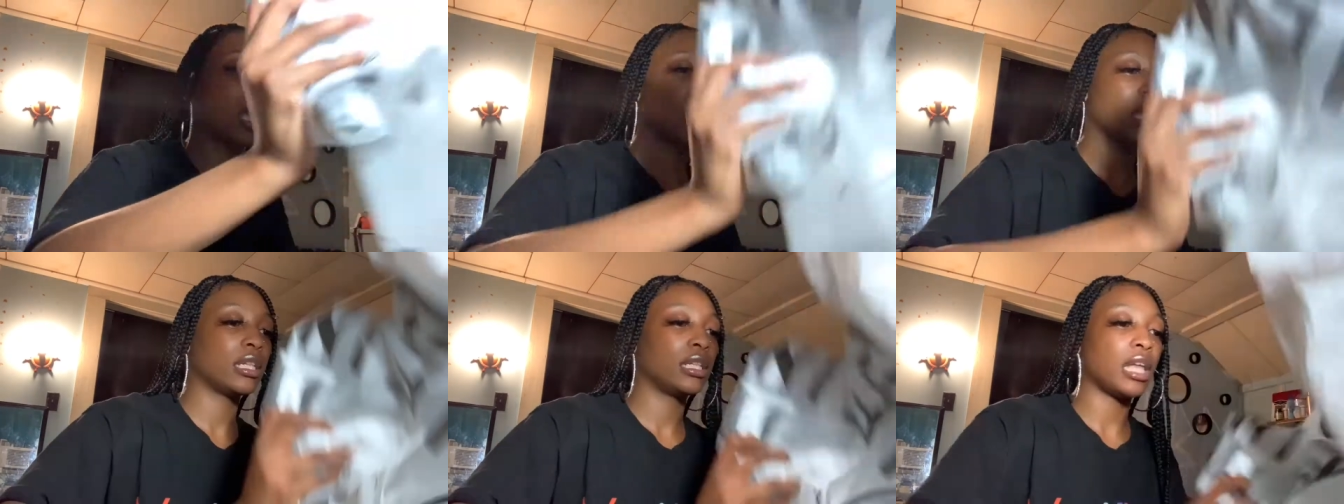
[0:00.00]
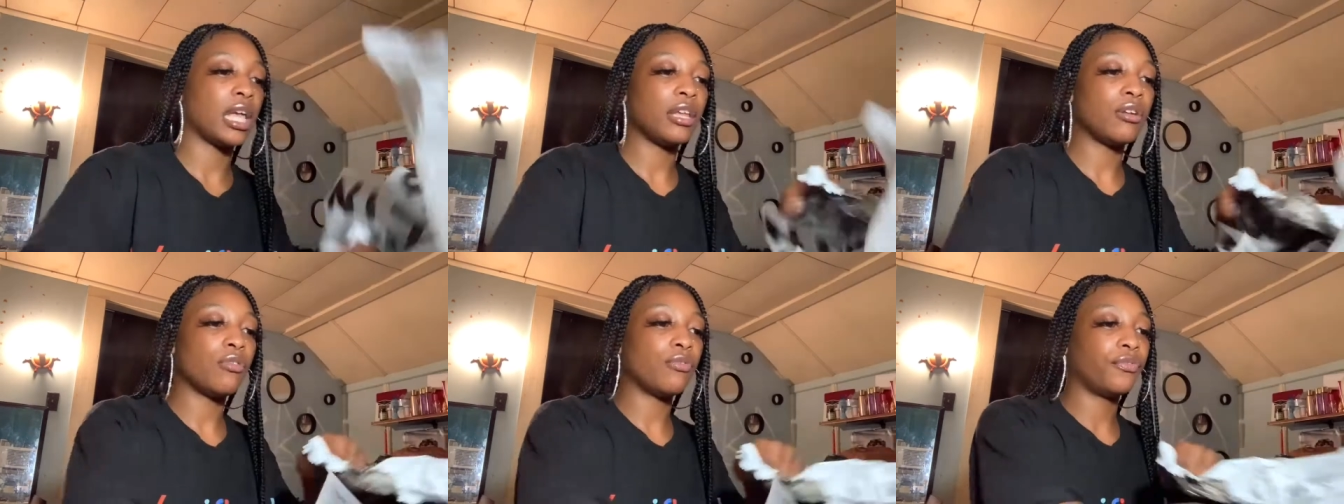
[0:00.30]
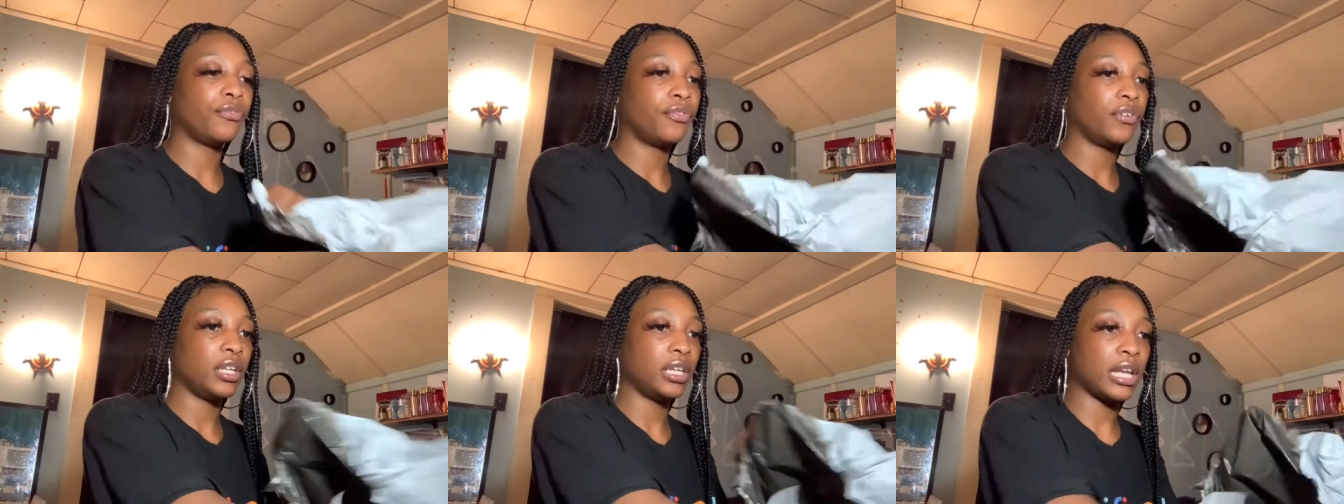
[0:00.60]
They don't
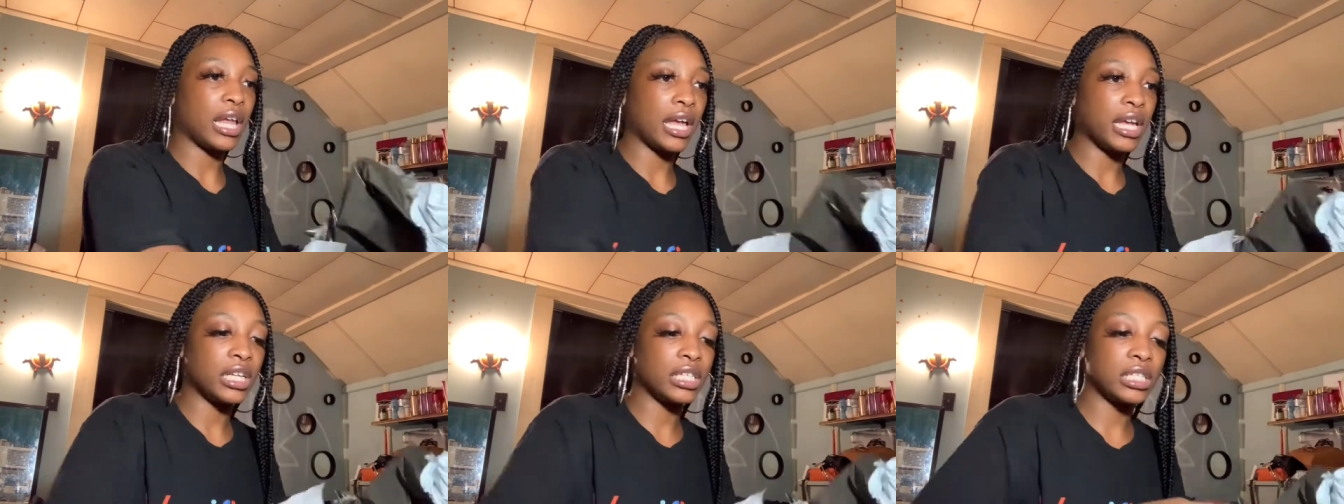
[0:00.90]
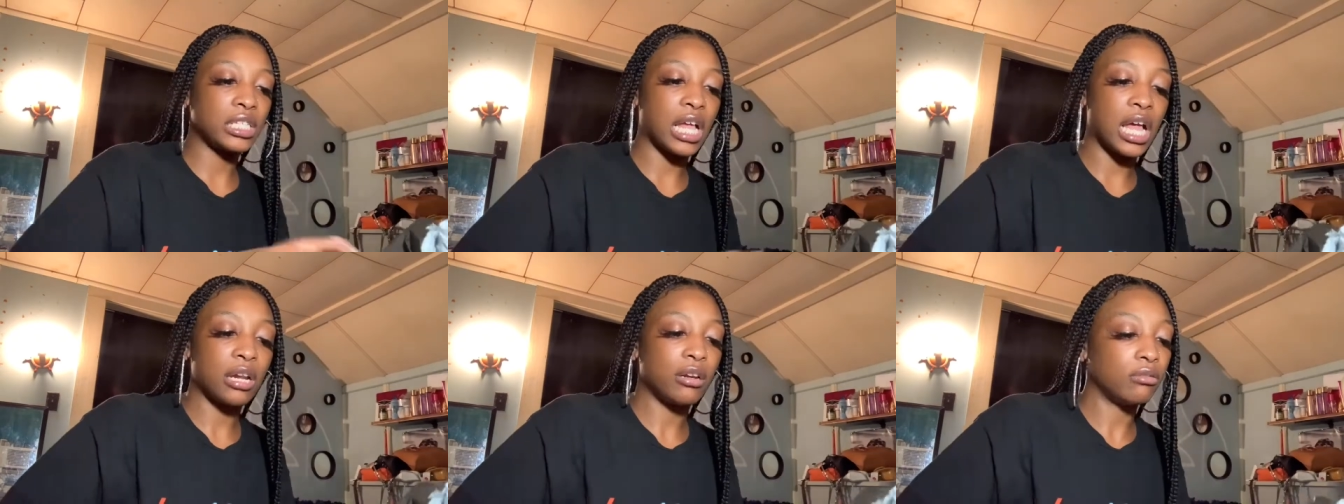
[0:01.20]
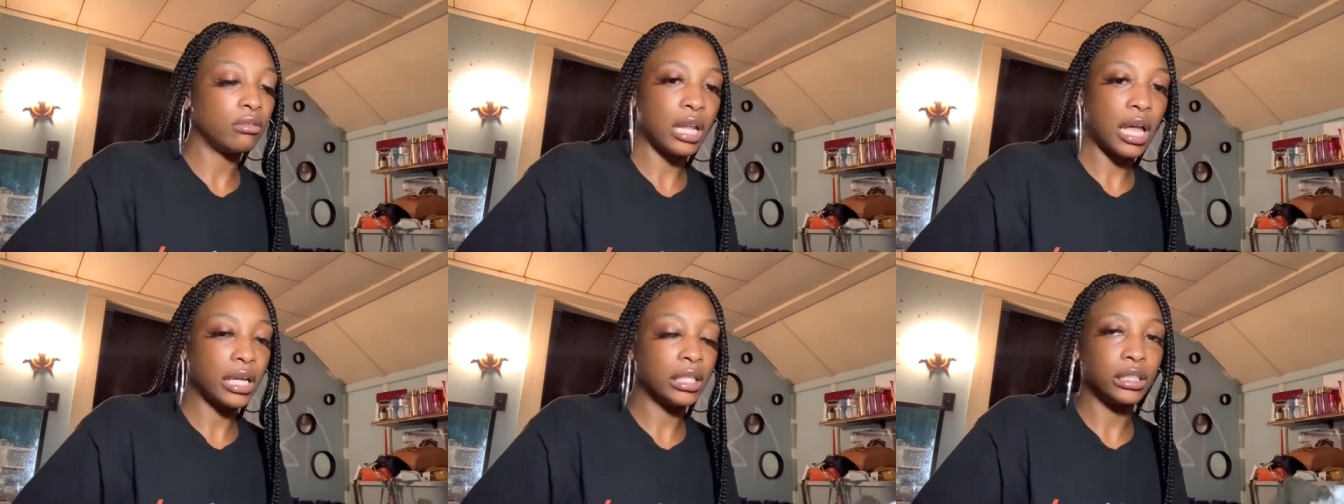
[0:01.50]
fit nice. I don't
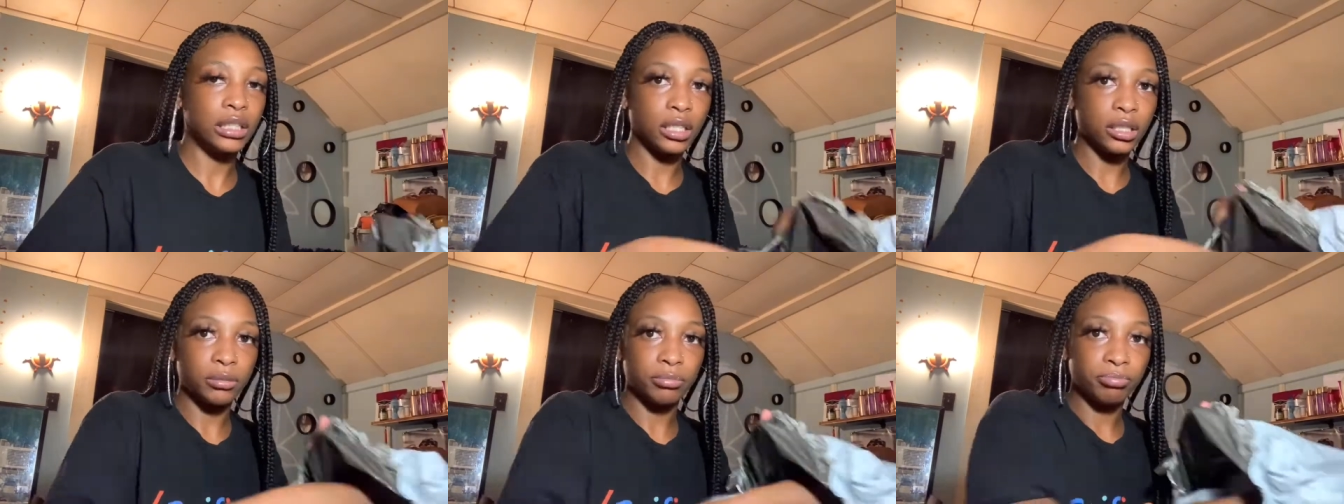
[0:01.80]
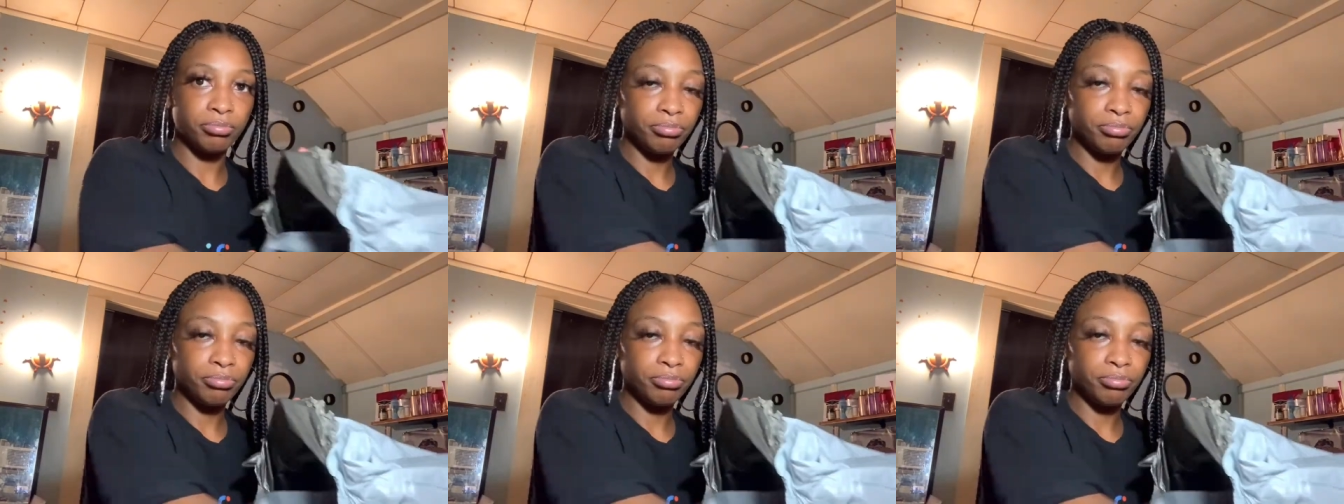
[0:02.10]
like them.